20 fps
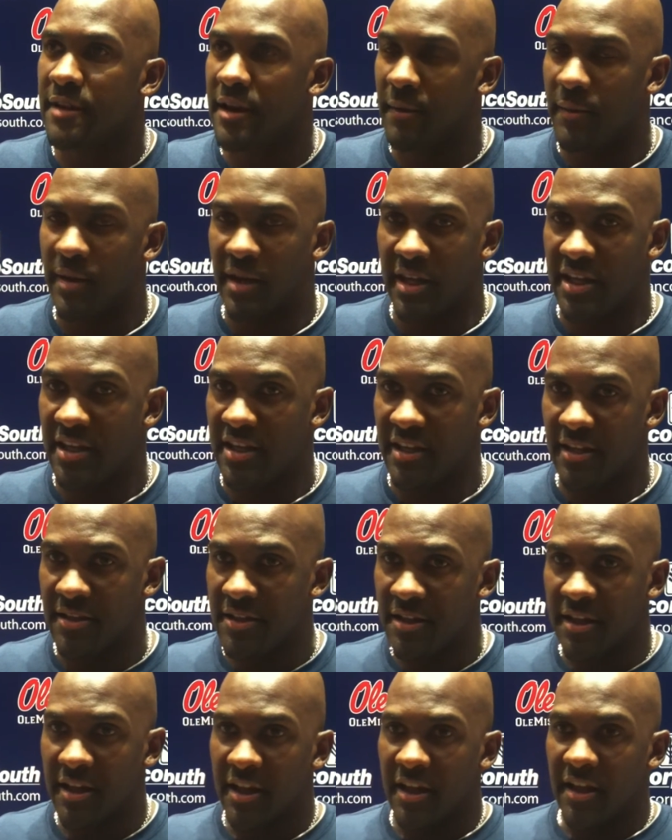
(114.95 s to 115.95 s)
I mean,
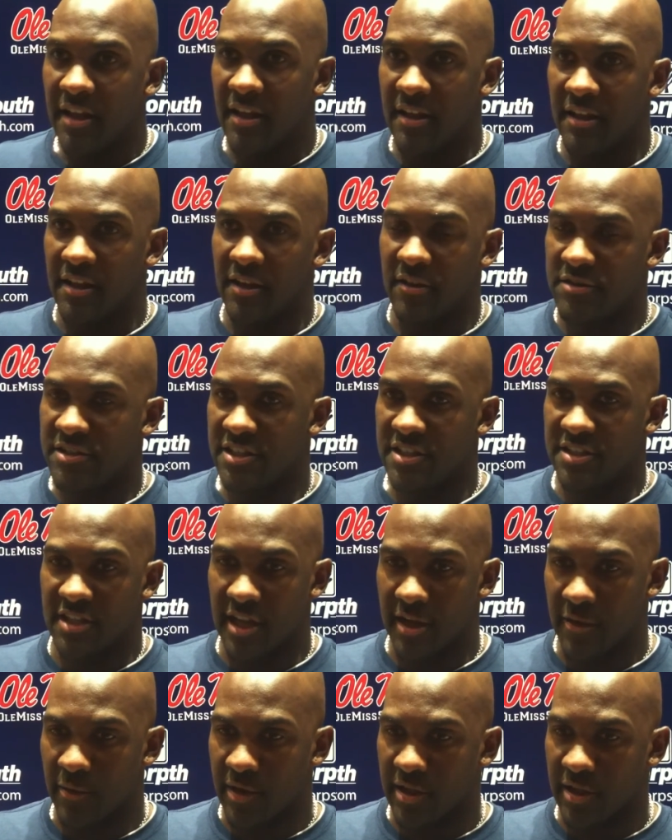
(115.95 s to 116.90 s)
just like